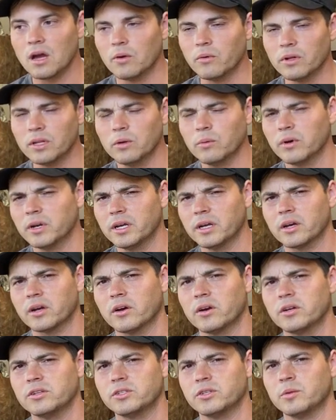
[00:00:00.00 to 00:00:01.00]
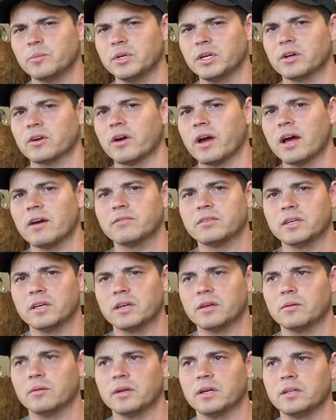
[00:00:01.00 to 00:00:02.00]
I really want to encourage you to be
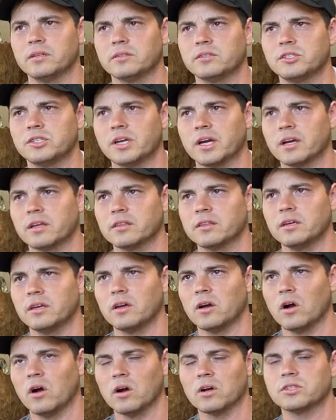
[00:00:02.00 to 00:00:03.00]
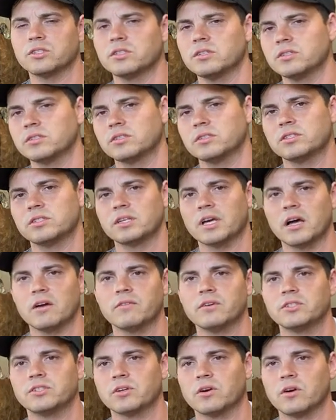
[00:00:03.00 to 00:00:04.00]
crafty and check the auctions, the
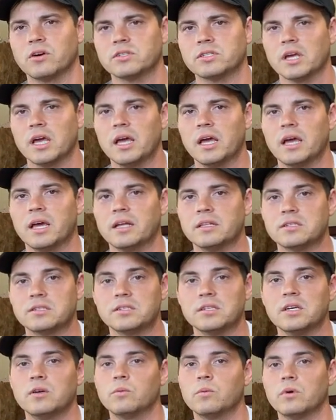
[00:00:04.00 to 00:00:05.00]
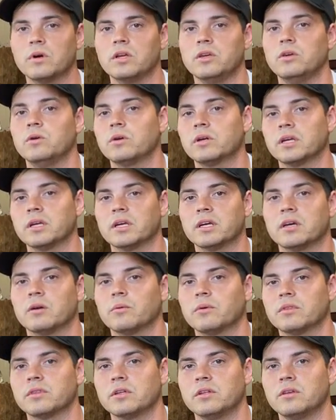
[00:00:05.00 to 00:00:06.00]
salvage yards, and see what you can
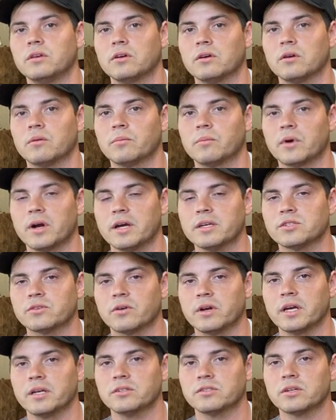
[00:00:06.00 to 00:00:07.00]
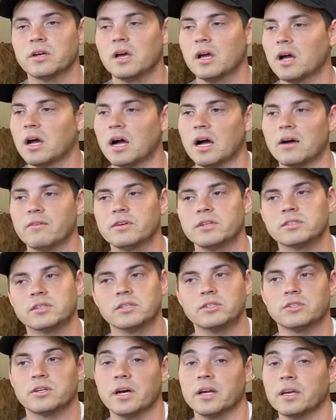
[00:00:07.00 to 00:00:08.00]
get within your price range.
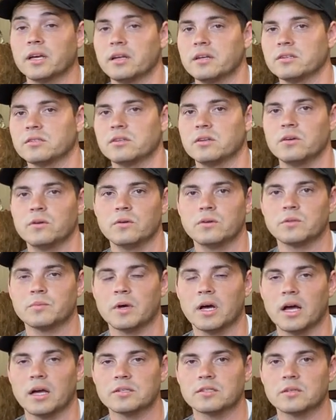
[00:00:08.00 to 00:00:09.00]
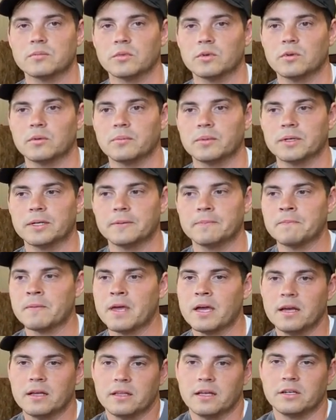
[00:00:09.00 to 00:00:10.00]
Obviously, try to get as new as possible, but
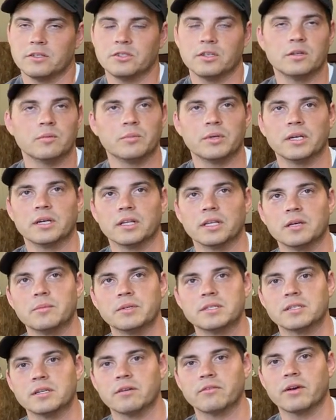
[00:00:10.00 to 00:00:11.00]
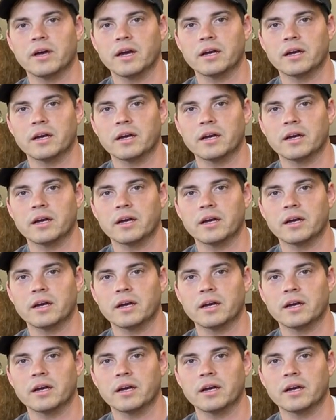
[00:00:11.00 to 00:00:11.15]
that shouldn't be a limiting